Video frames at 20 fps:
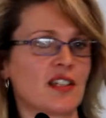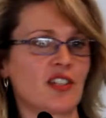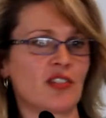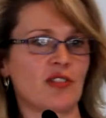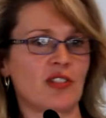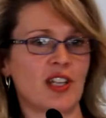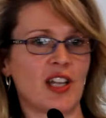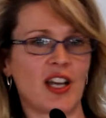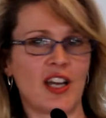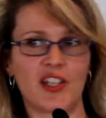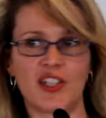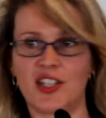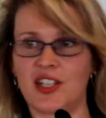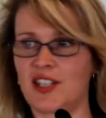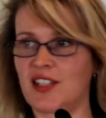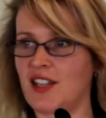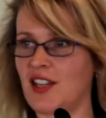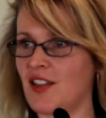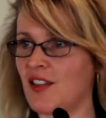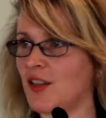that to a large
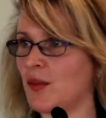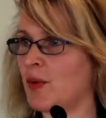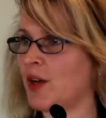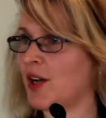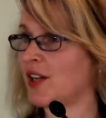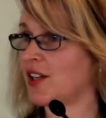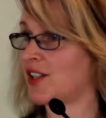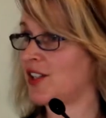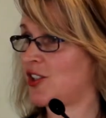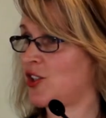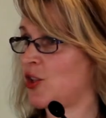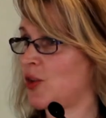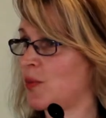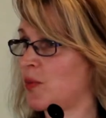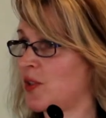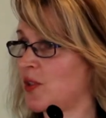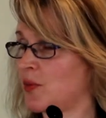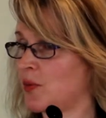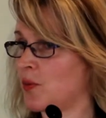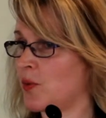extent the buck
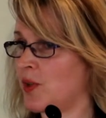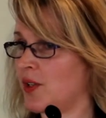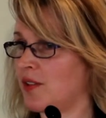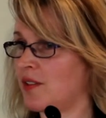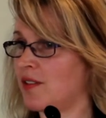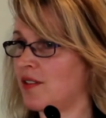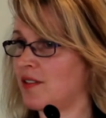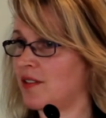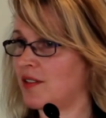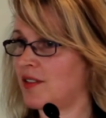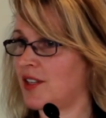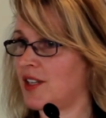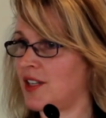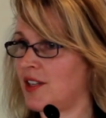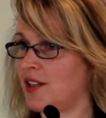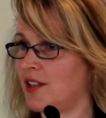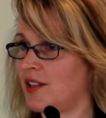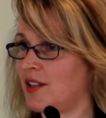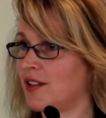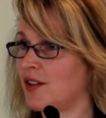stops with
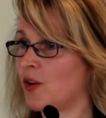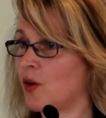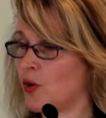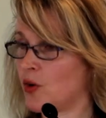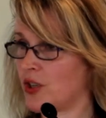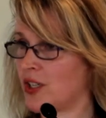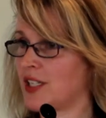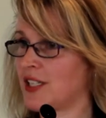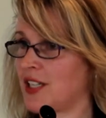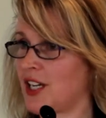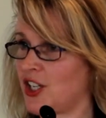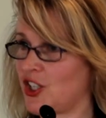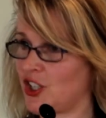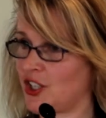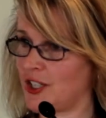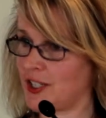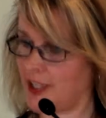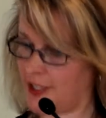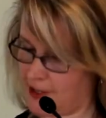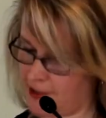the
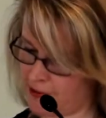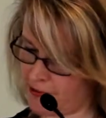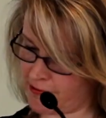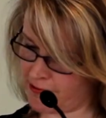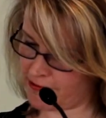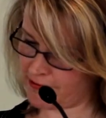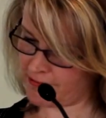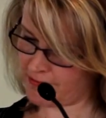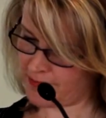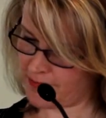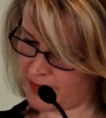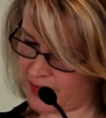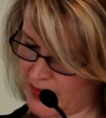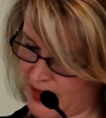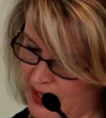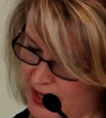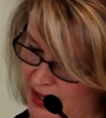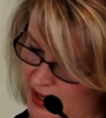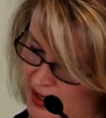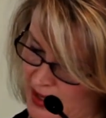organisation itself.
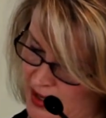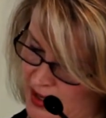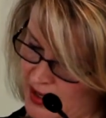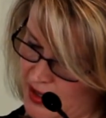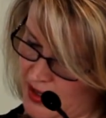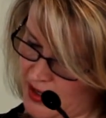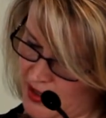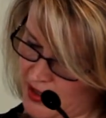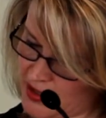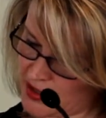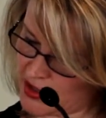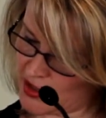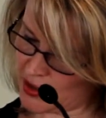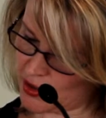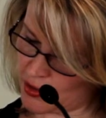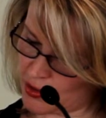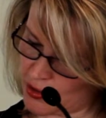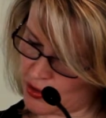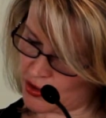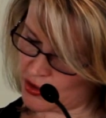
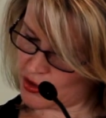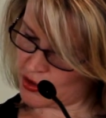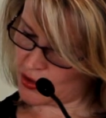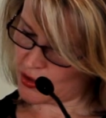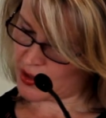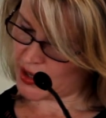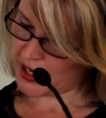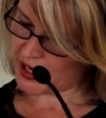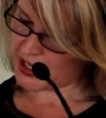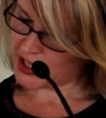So your